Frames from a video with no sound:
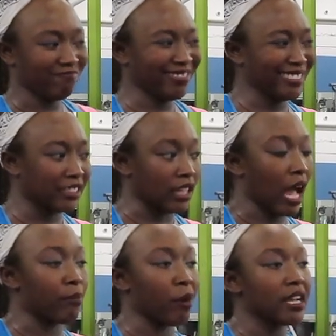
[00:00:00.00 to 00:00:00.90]
mm,
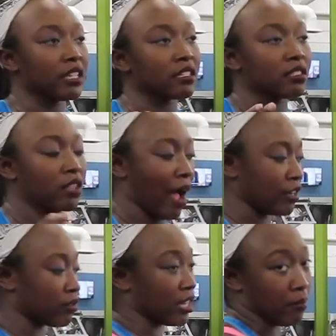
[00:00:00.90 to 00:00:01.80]
I break this, so I
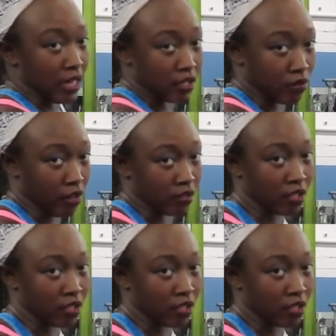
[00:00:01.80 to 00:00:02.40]
do ten minutes on here.